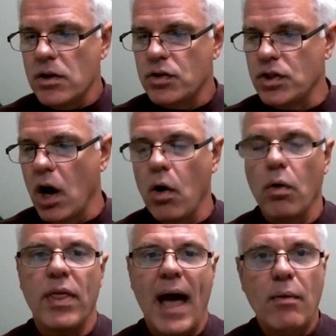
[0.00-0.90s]

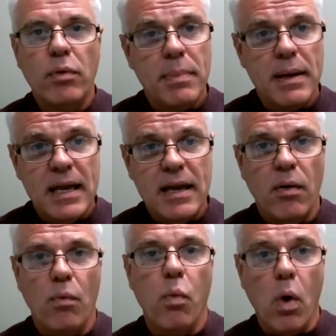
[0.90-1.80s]
So that would be
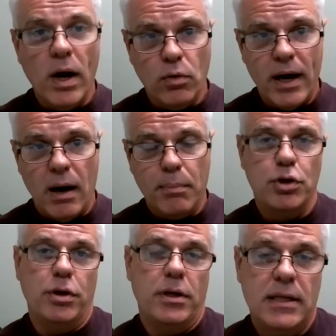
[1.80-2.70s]
one great
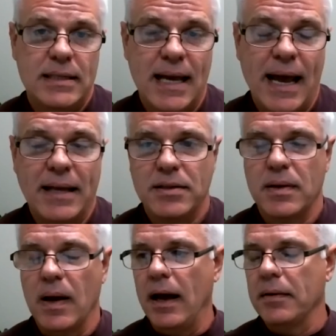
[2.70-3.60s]
opportunity is that
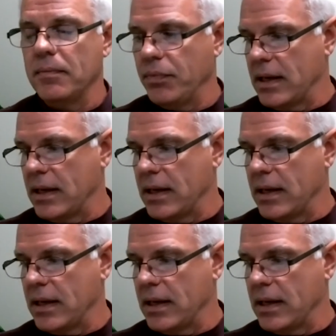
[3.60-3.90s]
uh,